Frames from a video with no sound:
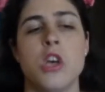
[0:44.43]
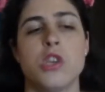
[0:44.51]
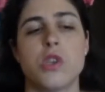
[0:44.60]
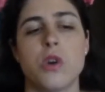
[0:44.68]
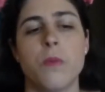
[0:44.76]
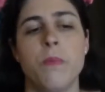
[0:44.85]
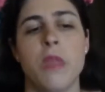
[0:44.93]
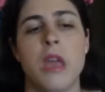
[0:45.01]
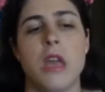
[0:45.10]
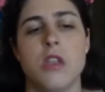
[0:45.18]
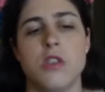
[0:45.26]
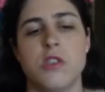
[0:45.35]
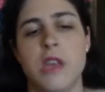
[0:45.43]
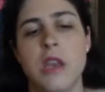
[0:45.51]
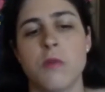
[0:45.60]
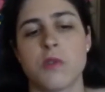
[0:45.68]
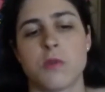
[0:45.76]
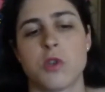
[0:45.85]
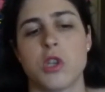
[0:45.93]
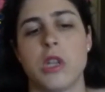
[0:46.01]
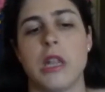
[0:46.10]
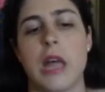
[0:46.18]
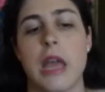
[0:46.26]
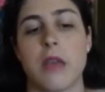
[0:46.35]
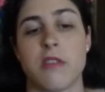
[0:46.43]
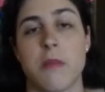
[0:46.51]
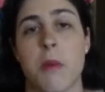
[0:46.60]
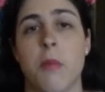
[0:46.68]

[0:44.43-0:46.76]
So Zane was originally like, Zane,